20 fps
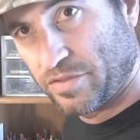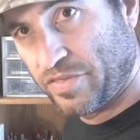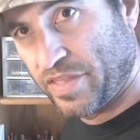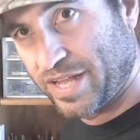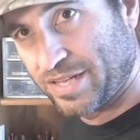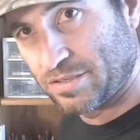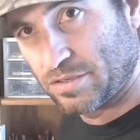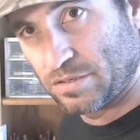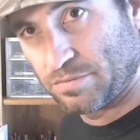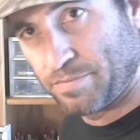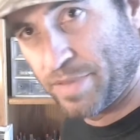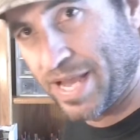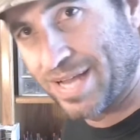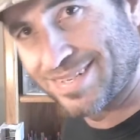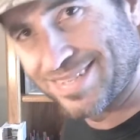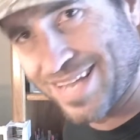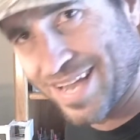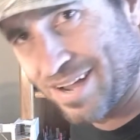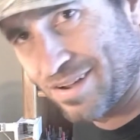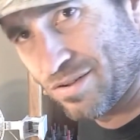and that's
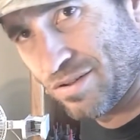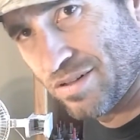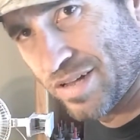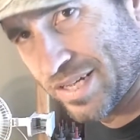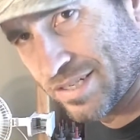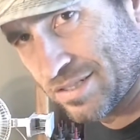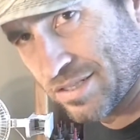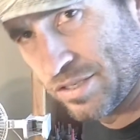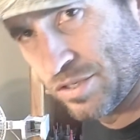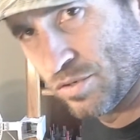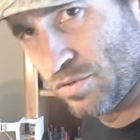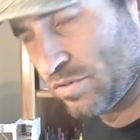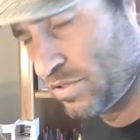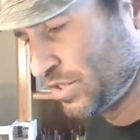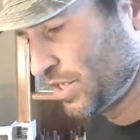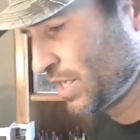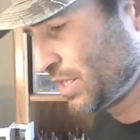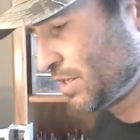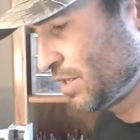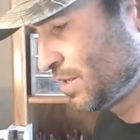Bass Tackle has the dual
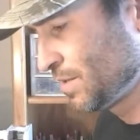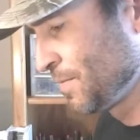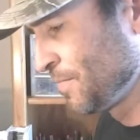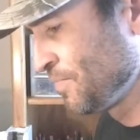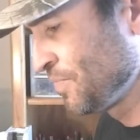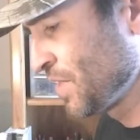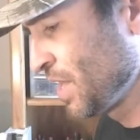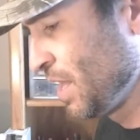injector.